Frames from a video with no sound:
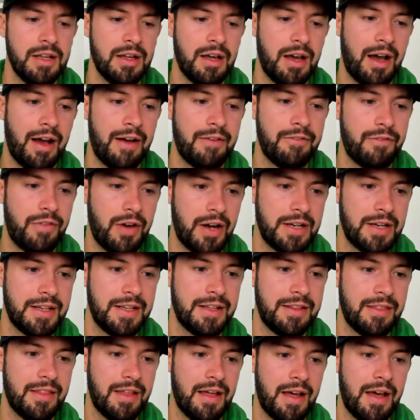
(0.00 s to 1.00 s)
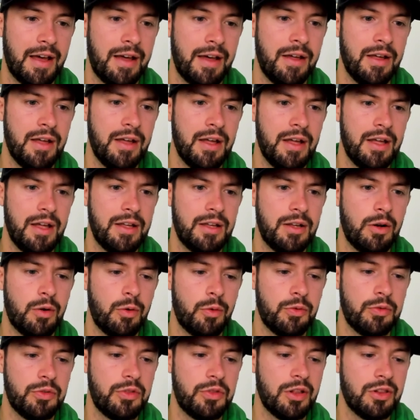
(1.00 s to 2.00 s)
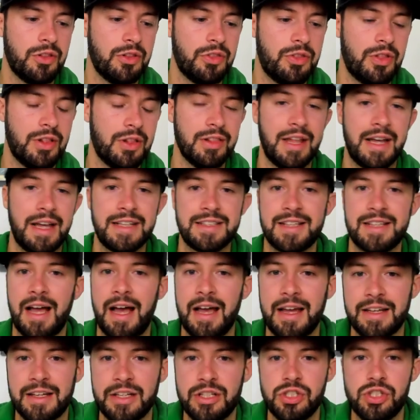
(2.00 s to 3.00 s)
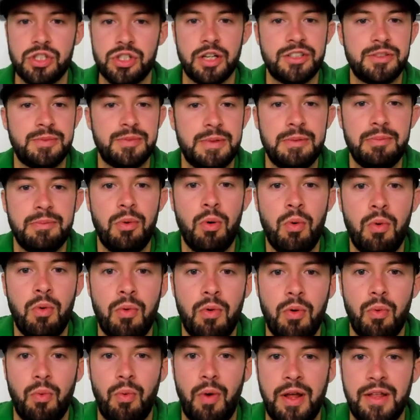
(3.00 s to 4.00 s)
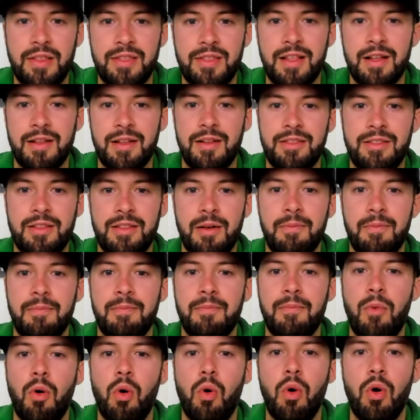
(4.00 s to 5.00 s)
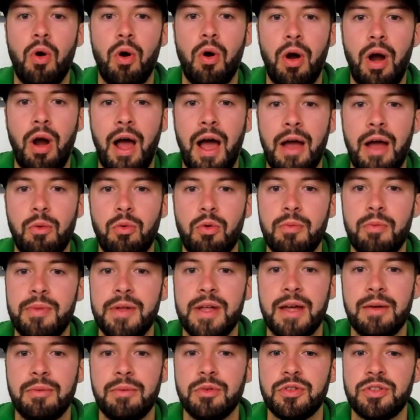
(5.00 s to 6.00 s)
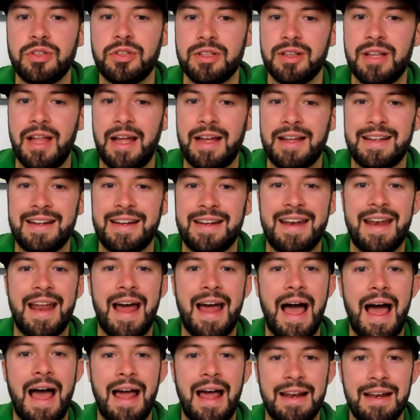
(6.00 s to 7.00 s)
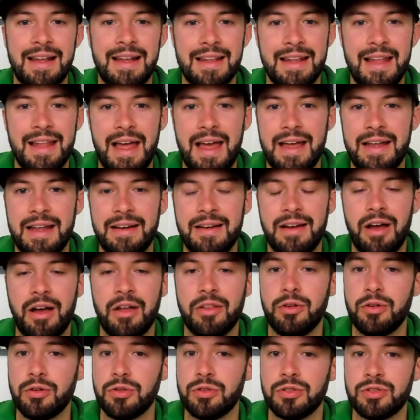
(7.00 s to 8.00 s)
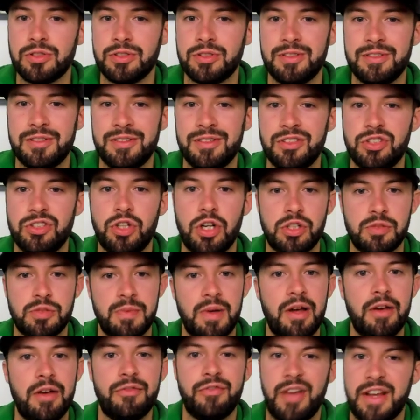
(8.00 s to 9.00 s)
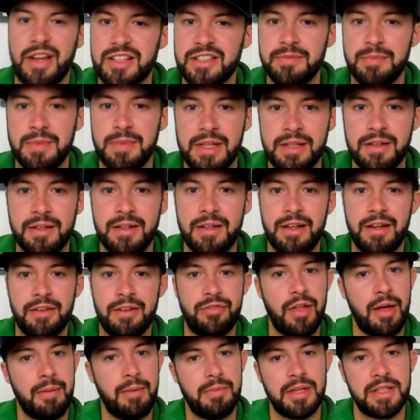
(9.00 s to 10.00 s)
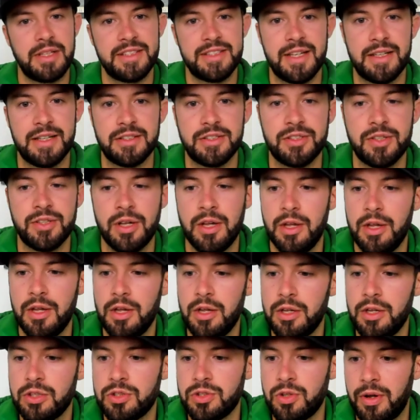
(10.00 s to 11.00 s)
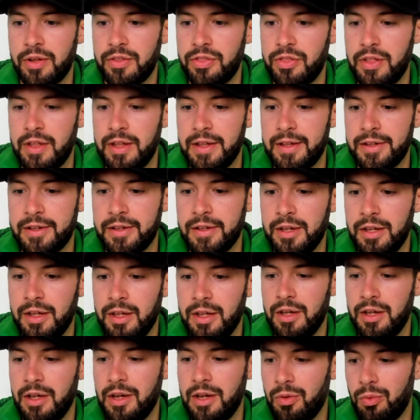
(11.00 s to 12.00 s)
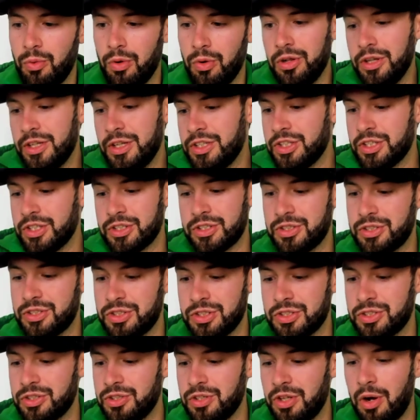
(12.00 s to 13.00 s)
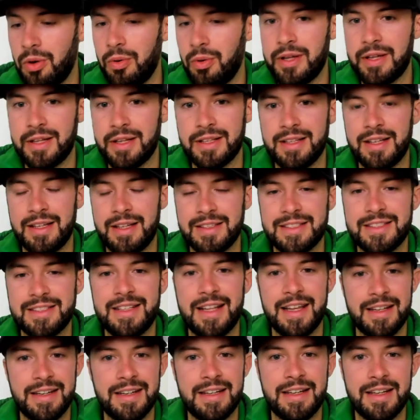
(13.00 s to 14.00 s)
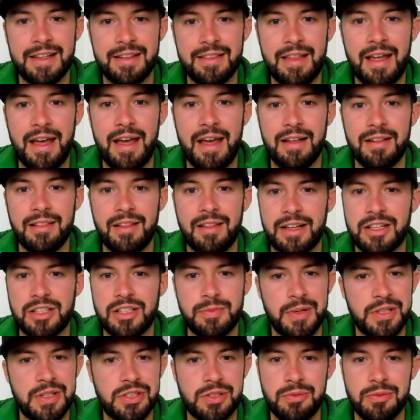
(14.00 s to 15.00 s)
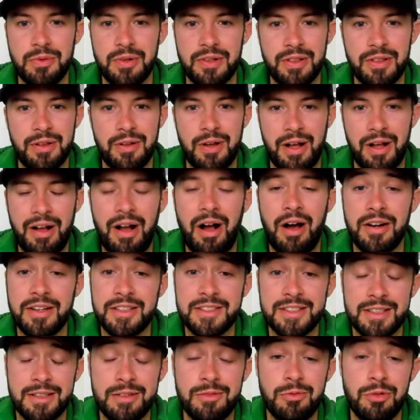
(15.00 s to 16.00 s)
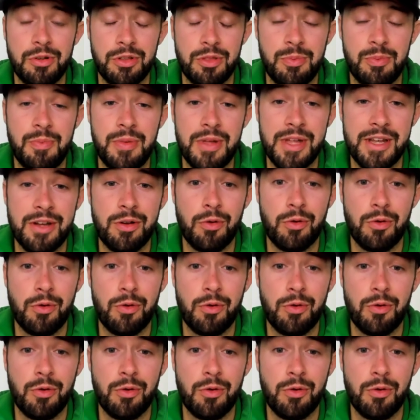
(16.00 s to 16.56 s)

I'm finding that, you know, the, the less I can judge people, right, the, the more I will be able to like not let others' judgment affect me, if that makes sense. So I think really just just knowing and, and standing in that, like especially with honestly with being a